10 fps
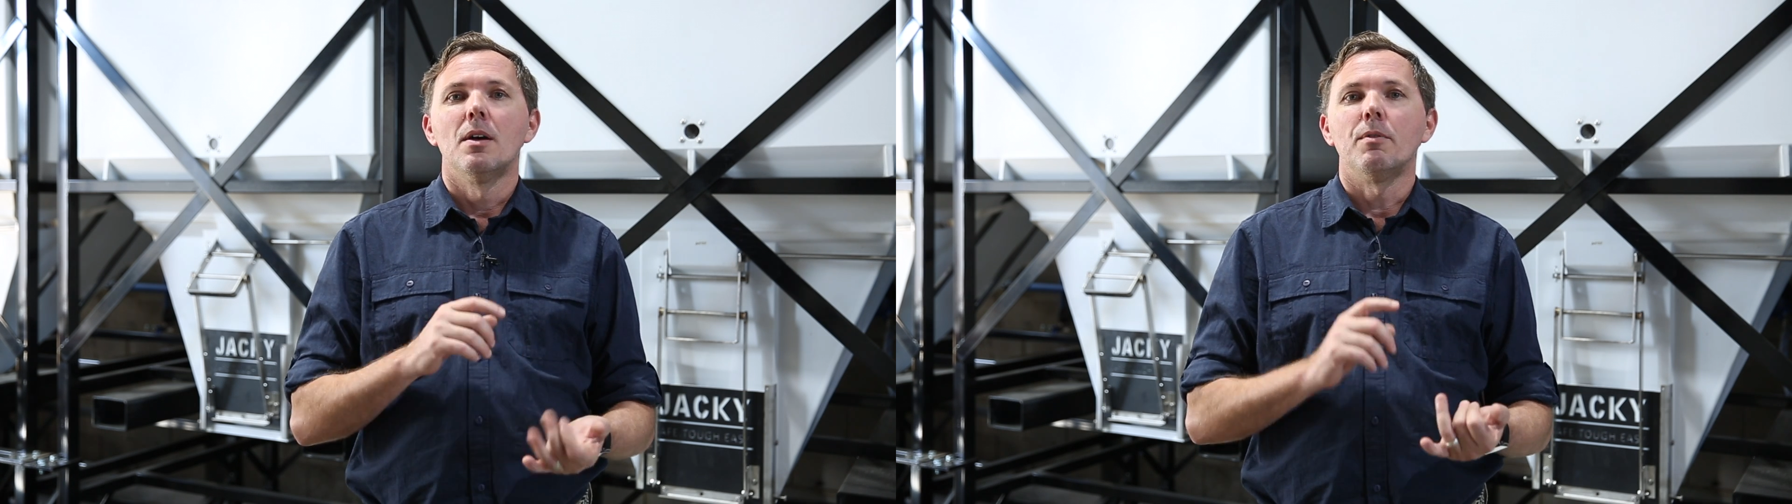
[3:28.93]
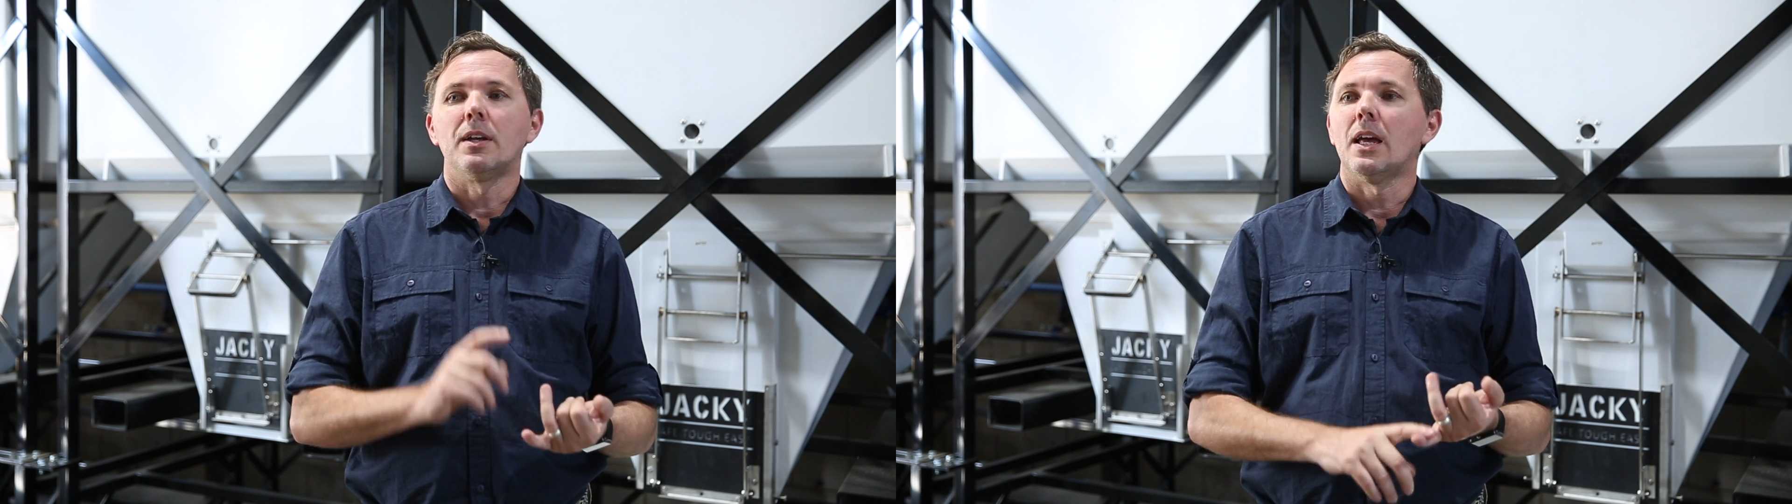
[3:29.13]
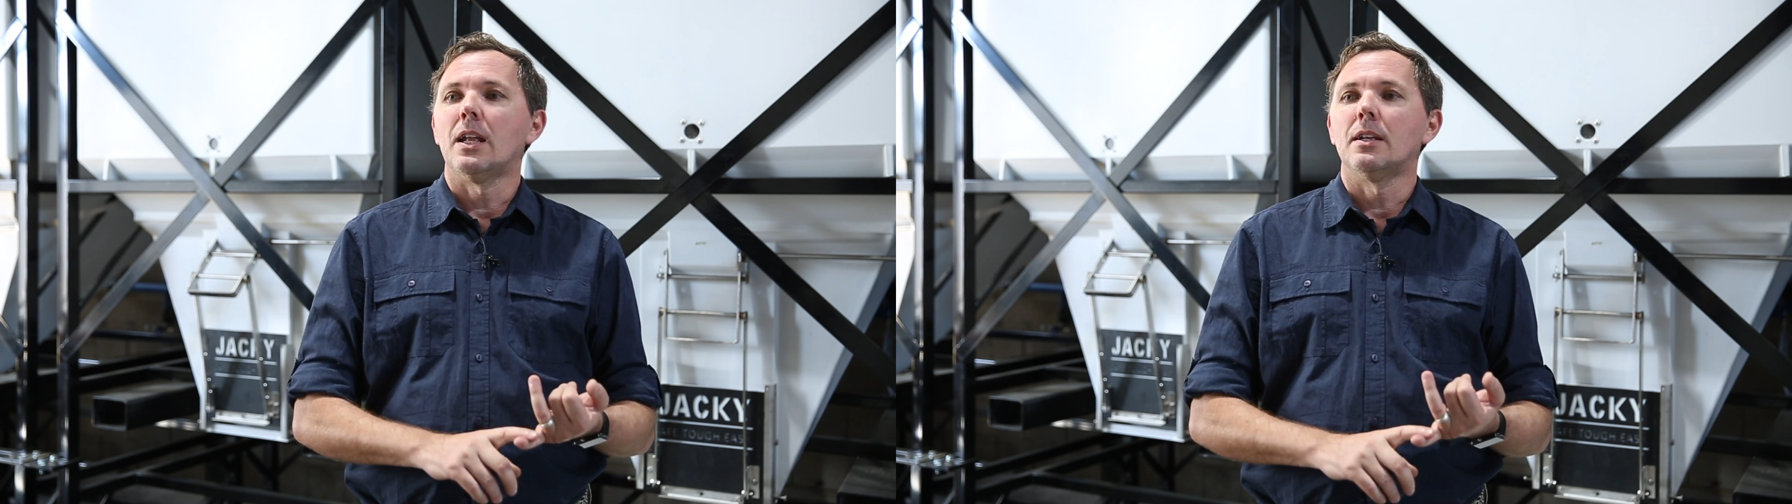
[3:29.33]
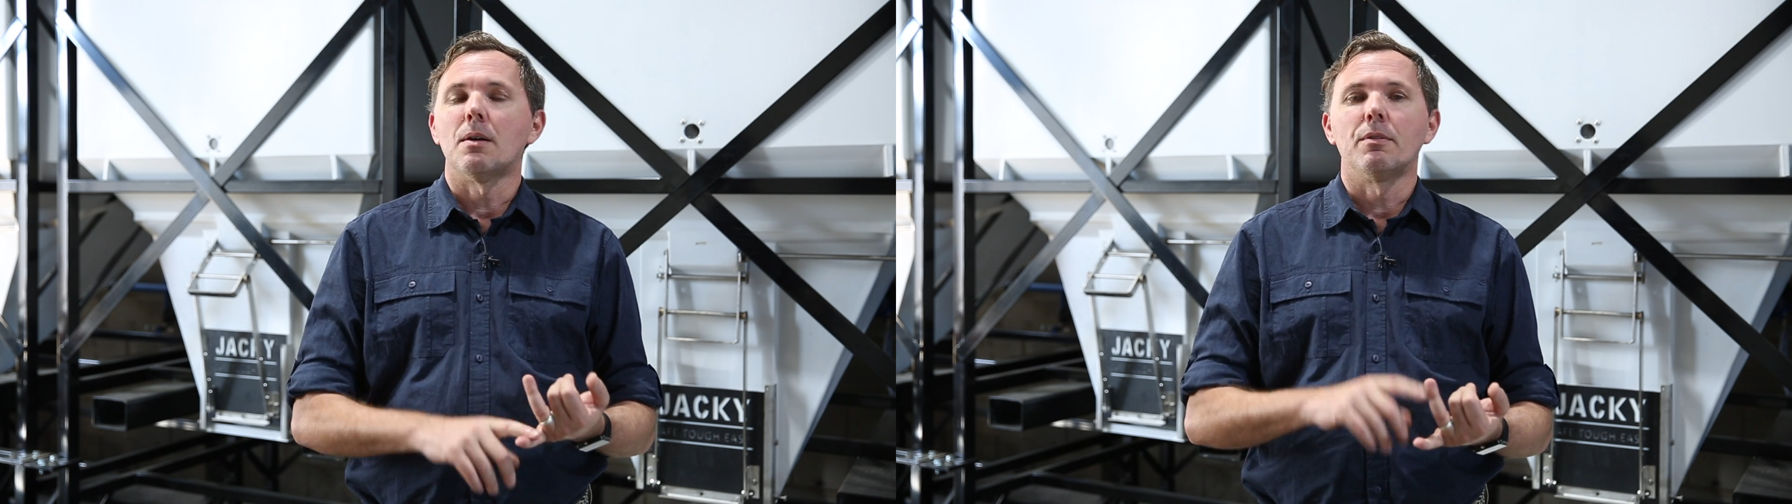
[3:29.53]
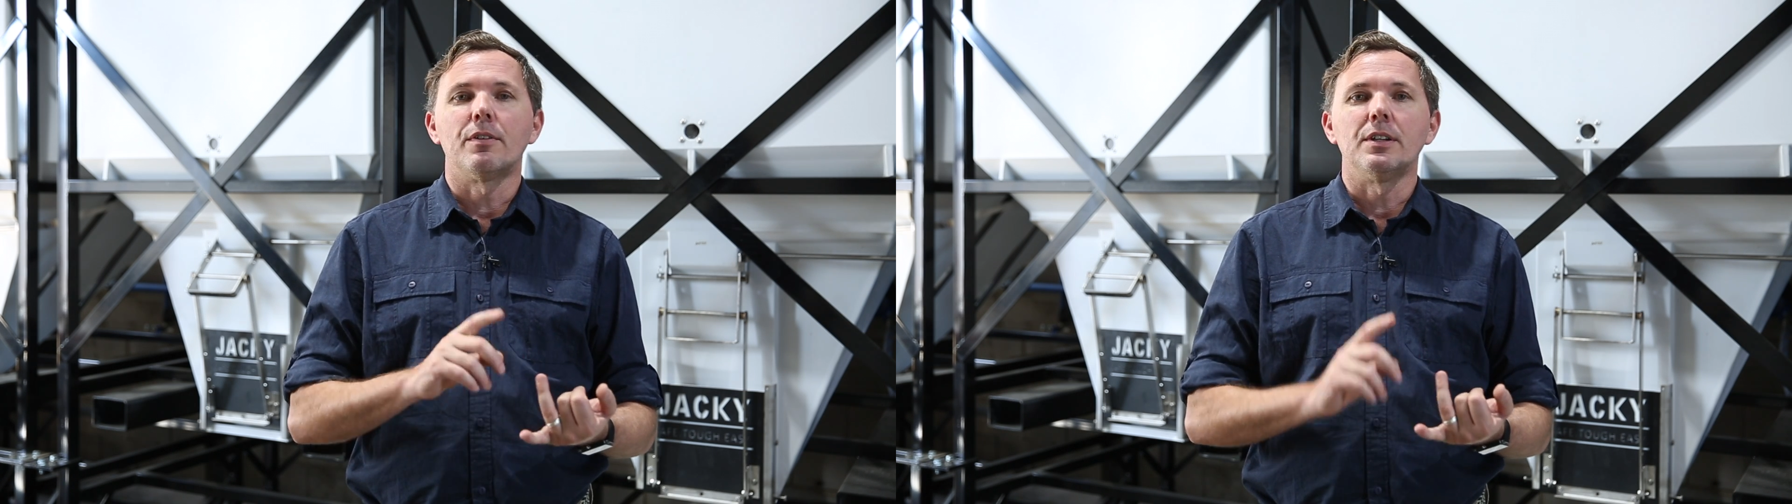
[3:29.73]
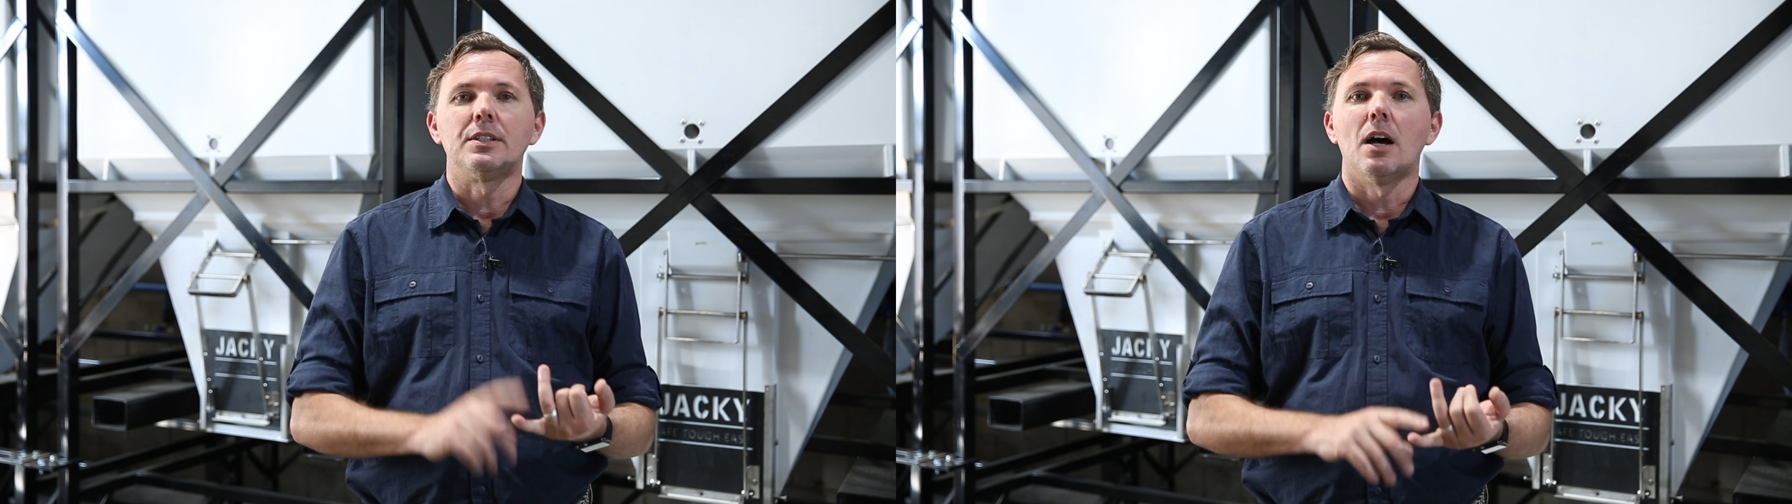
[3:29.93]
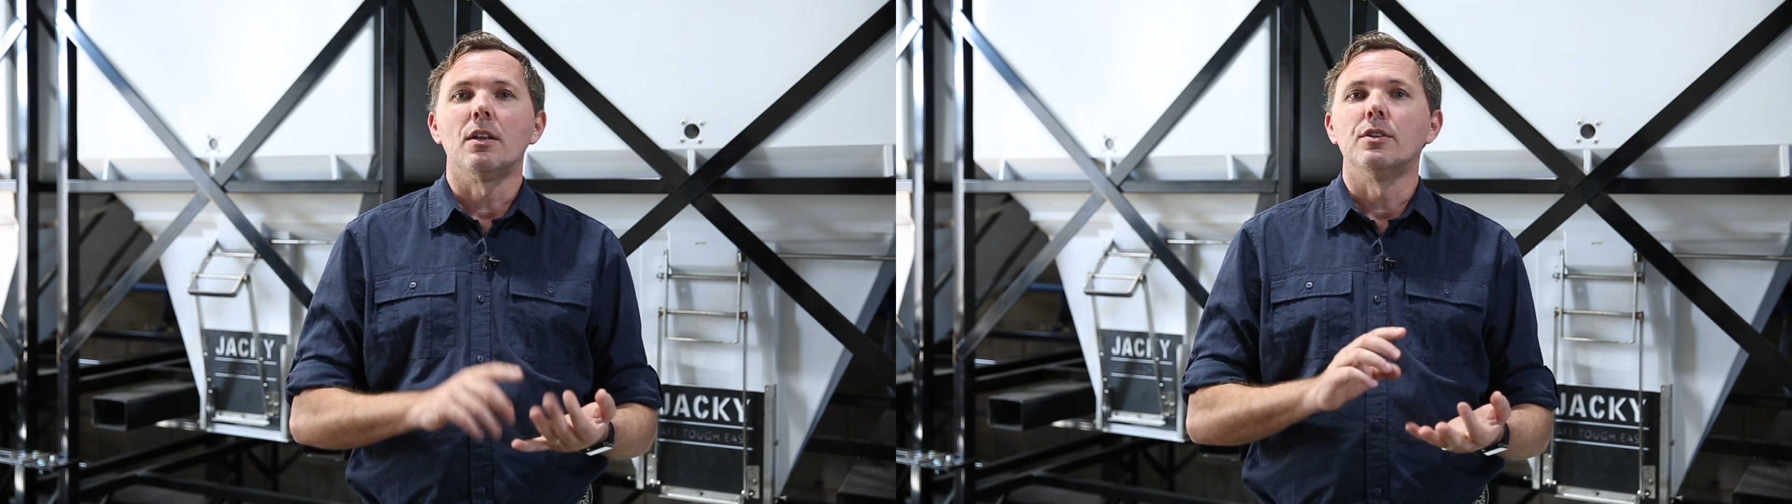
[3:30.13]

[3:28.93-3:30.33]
we can end up with very dull